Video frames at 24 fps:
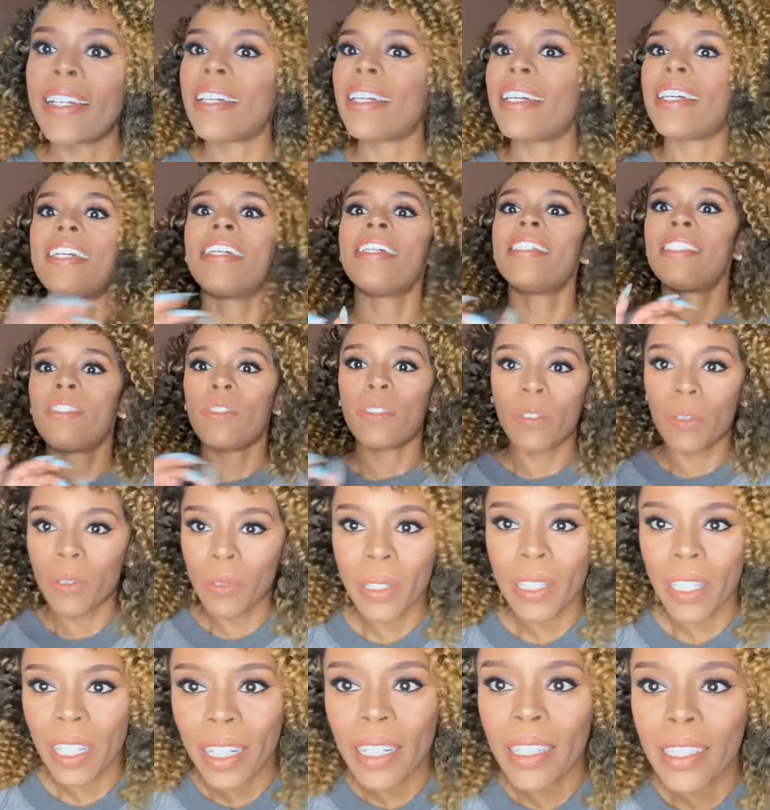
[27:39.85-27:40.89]
is
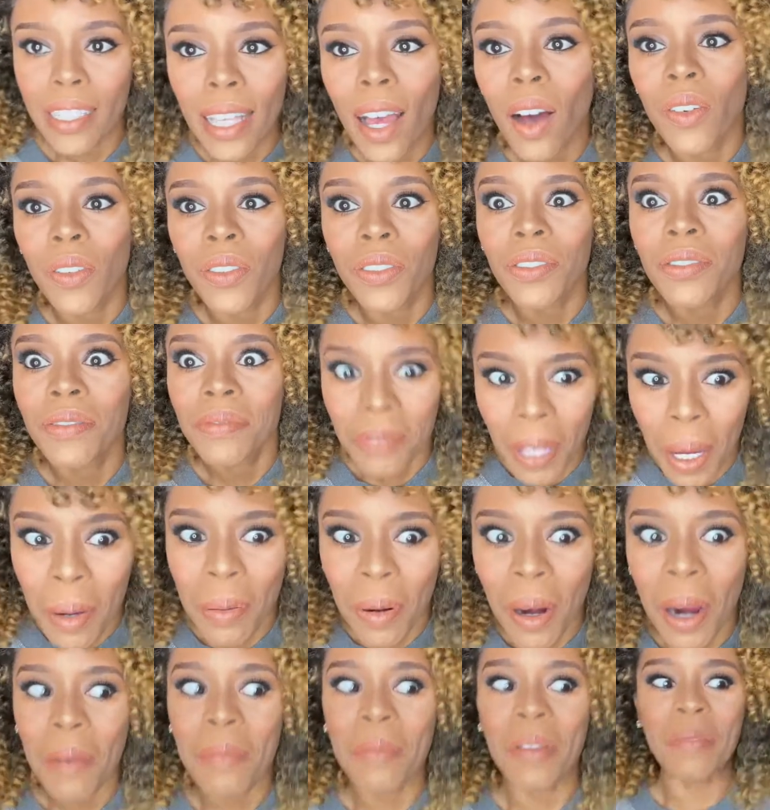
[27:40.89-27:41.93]
within itself a
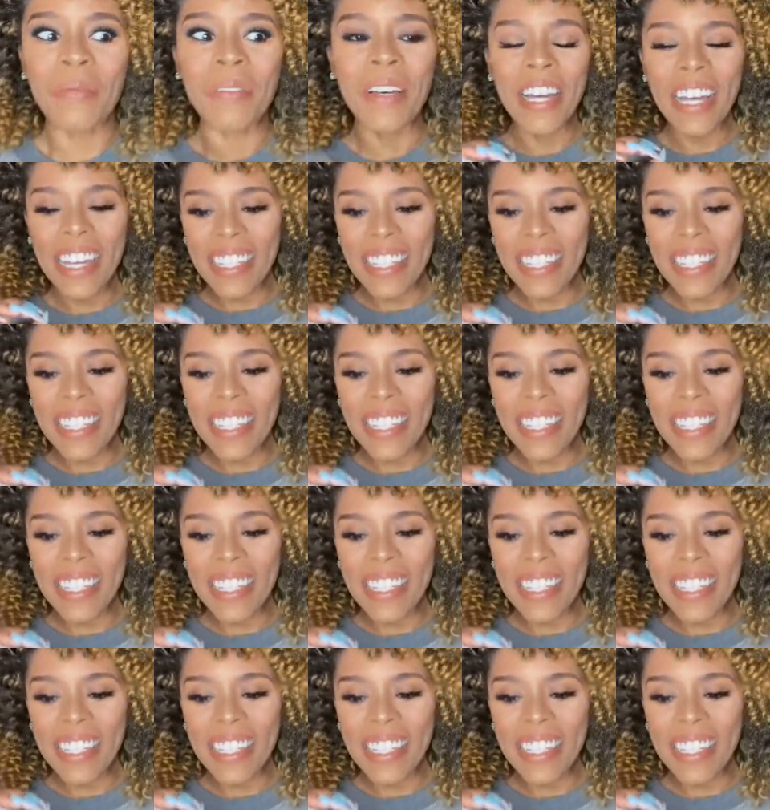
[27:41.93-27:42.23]
problem.